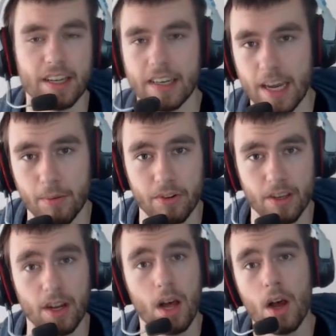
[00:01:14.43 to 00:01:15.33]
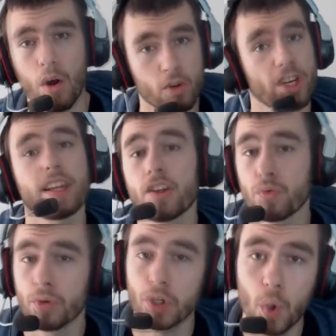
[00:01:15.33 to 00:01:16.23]
that came with it, which I think is a
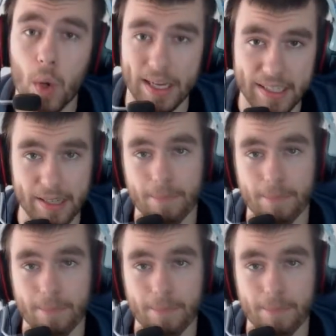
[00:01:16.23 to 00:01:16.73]
really cool idea.